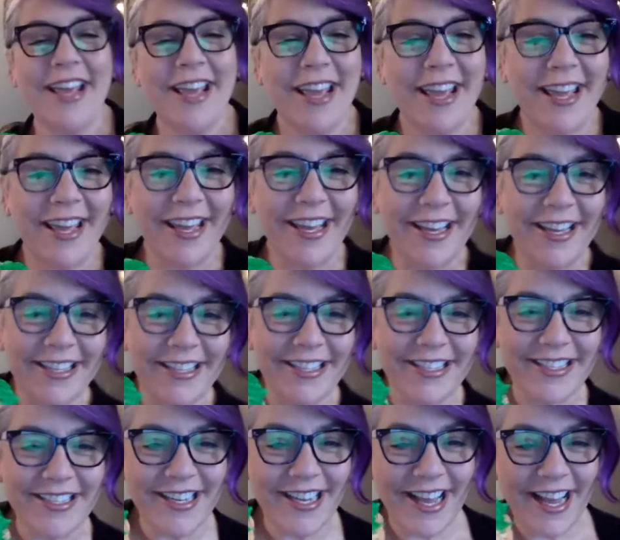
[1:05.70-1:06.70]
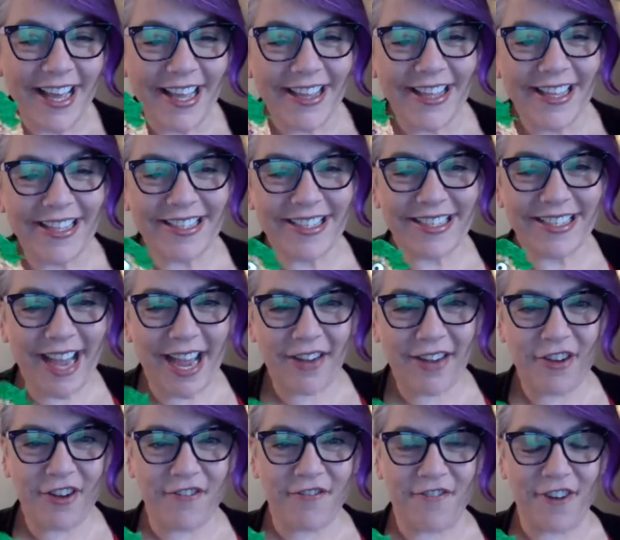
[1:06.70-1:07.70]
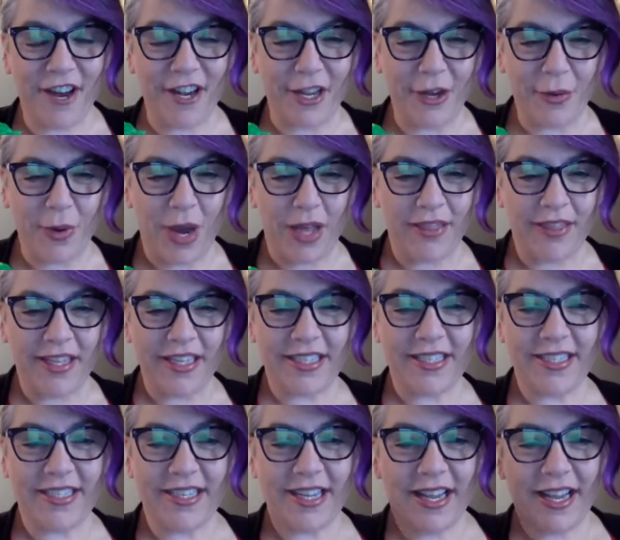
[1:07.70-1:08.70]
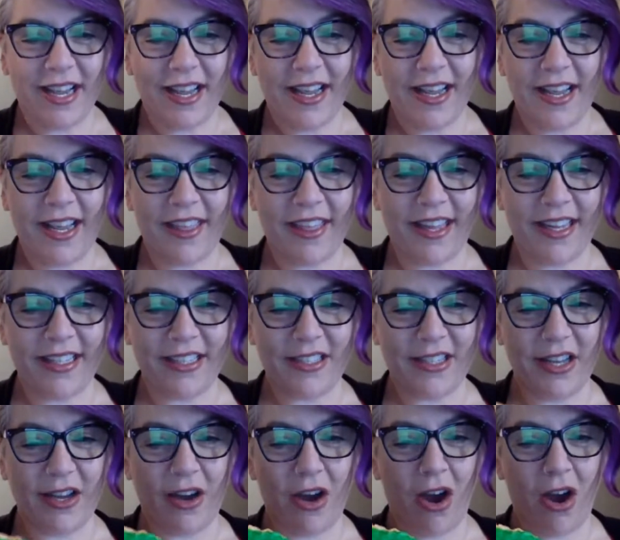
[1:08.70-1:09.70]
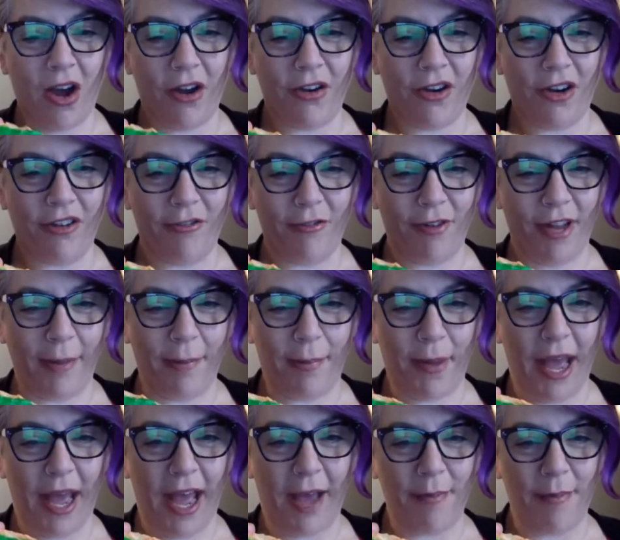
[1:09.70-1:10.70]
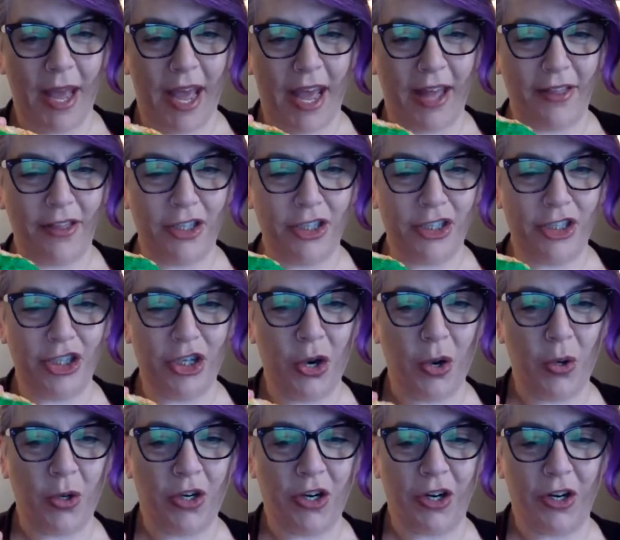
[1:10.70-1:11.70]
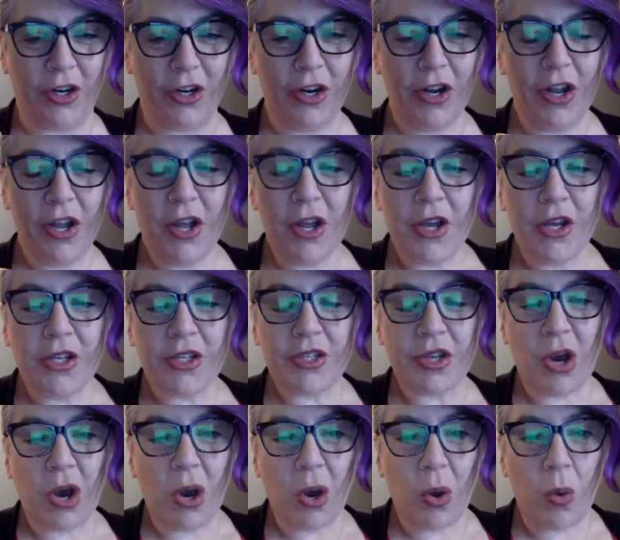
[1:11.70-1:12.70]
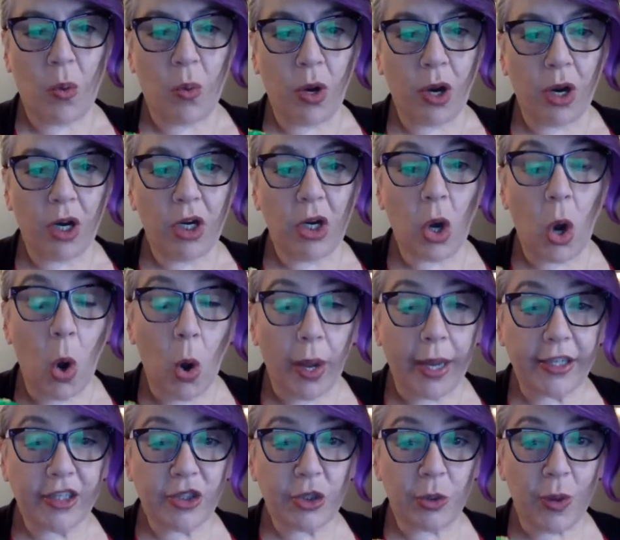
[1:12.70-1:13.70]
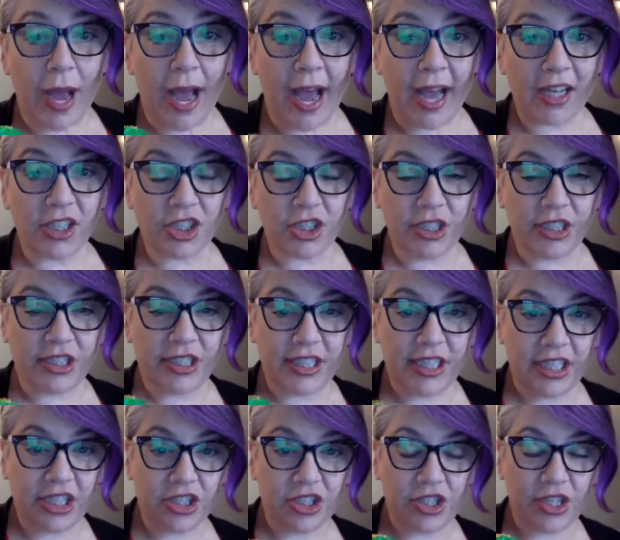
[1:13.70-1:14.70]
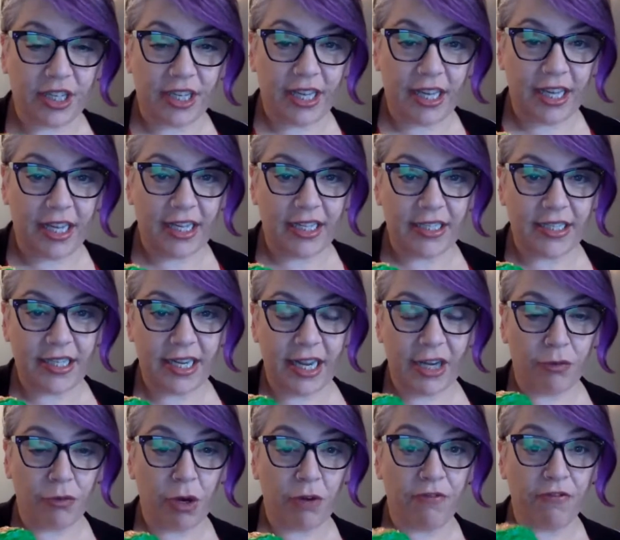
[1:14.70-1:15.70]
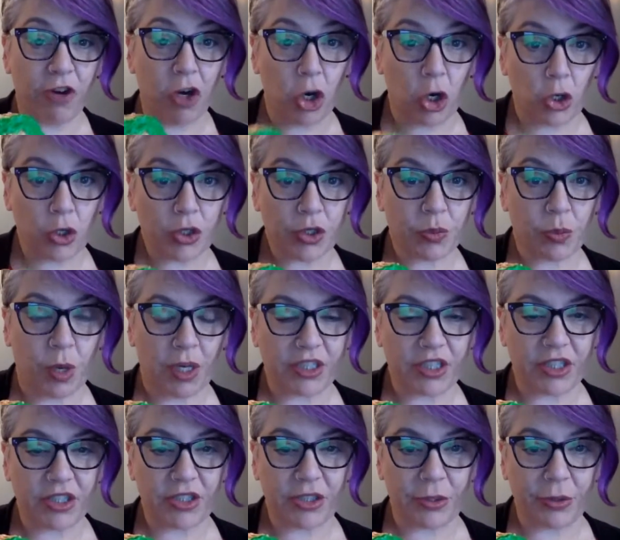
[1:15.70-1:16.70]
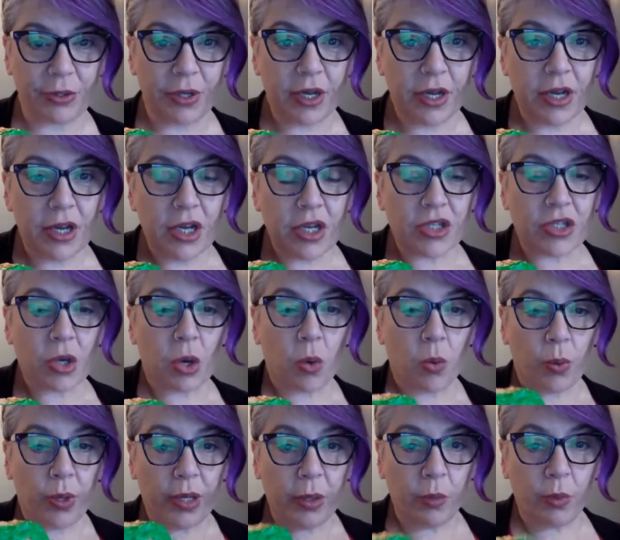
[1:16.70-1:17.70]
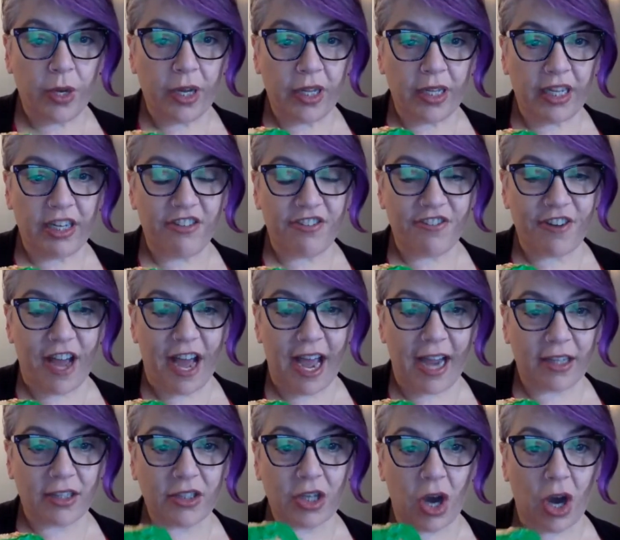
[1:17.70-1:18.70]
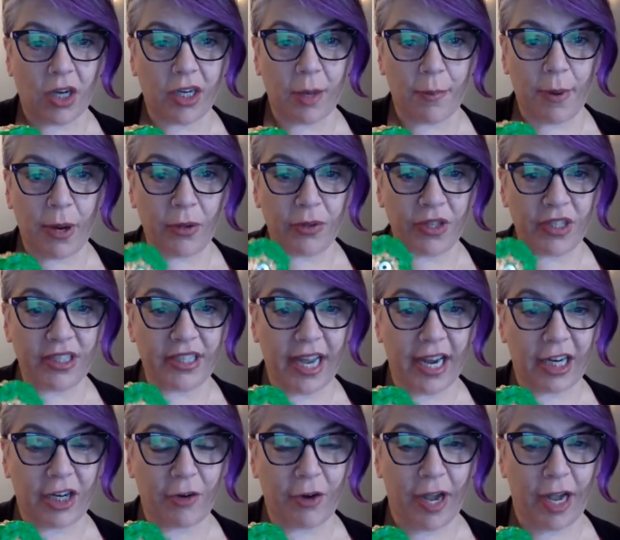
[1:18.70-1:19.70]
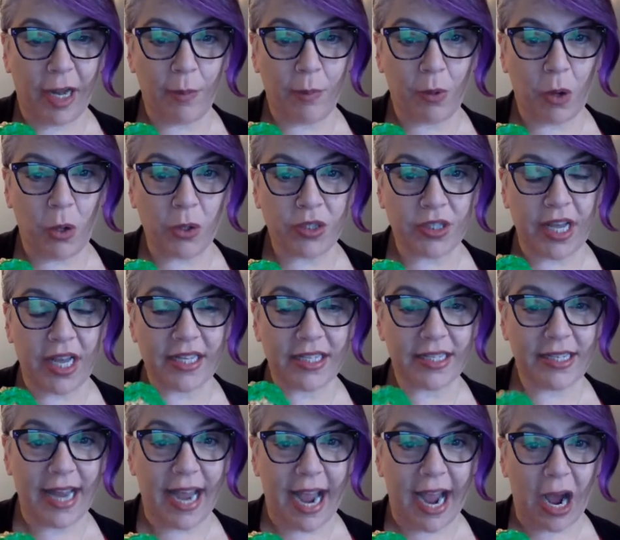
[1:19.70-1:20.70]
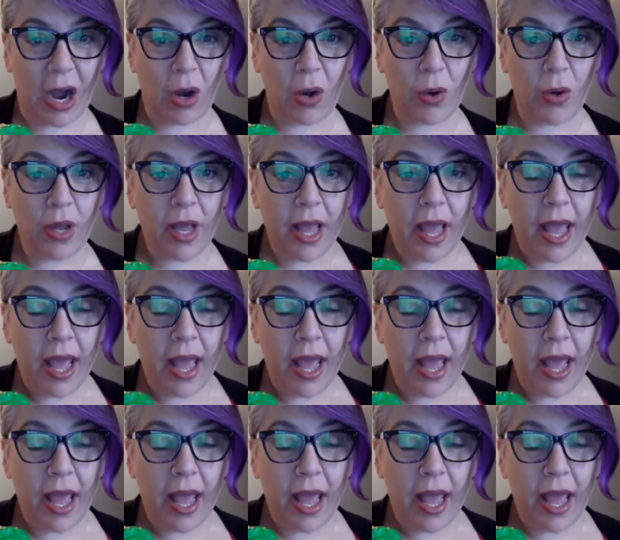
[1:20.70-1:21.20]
is this is kind of a funny one. This, I think, is in honor of like Batman, the Joker. So we're going to actually teach the kids in reverse what to do. So we will, in fact, talk about the decorating process now